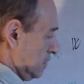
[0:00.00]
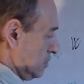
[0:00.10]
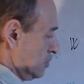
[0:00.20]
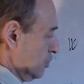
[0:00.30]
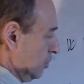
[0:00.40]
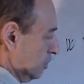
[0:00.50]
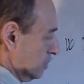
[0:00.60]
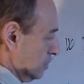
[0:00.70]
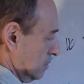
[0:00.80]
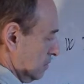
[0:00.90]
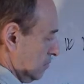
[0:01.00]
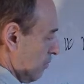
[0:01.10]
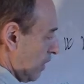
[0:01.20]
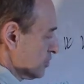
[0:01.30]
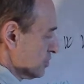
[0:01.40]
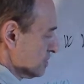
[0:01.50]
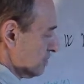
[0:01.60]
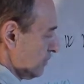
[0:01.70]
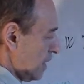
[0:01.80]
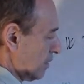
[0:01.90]
Two margins
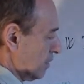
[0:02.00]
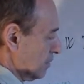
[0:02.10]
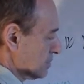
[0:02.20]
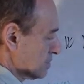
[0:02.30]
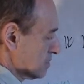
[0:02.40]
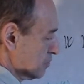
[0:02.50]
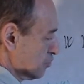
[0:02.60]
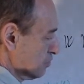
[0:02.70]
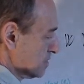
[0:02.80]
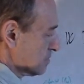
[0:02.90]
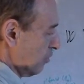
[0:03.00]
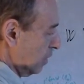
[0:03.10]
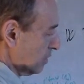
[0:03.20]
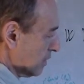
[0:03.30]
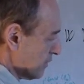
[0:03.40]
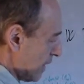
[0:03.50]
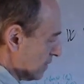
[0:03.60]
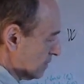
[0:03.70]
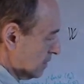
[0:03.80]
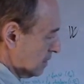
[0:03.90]
of arrows should be smaller
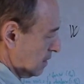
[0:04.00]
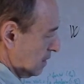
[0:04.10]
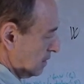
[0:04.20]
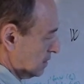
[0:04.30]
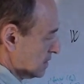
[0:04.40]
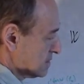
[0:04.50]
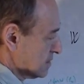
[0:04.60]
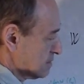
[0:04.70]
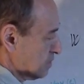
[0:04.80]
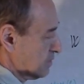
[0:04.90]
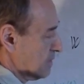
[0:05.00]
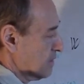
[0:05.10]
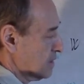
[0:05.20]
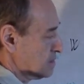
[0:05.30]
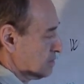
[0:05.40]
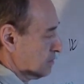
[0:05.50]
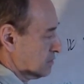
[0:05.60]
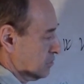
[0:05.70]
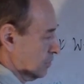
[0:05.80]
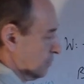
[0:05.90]
than distance between these
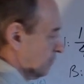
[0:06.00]
two.